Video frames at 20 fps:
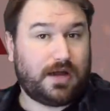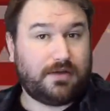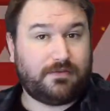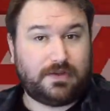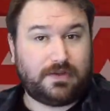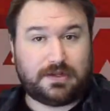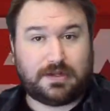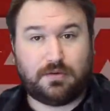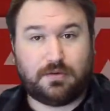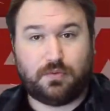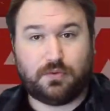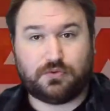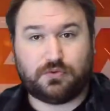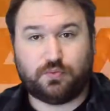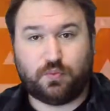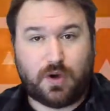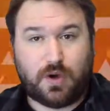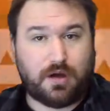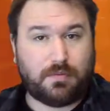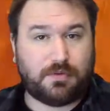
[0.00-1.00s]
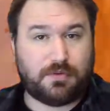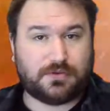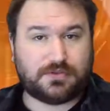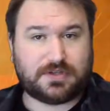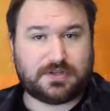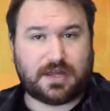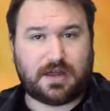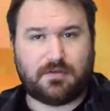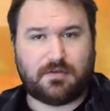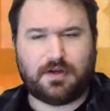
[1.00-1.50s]
I think it was well put
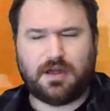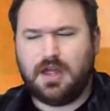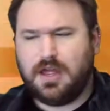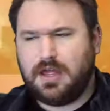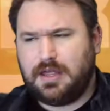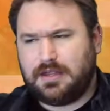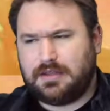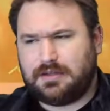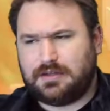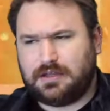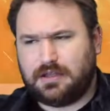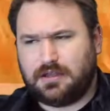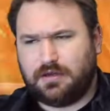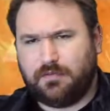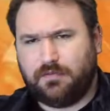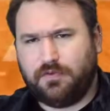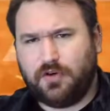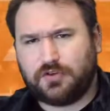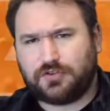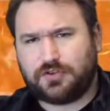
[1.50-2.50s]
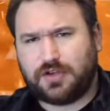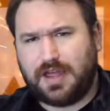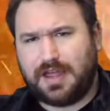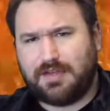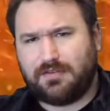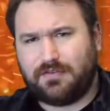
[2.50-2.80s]
together. Unfortunately,